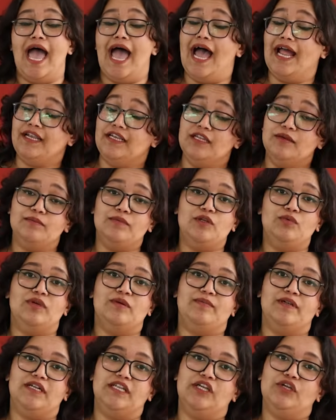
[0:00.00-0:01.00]
At Nymble,
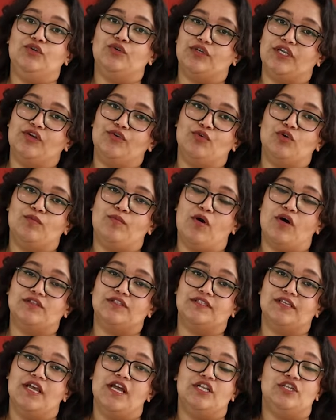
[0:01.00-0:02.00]
we're building cooking
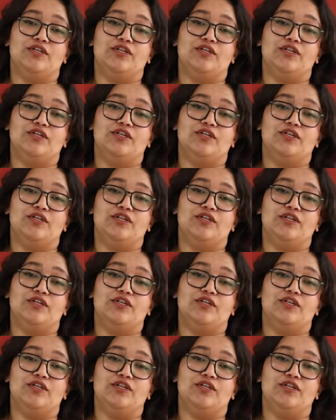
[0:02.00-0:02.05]
robots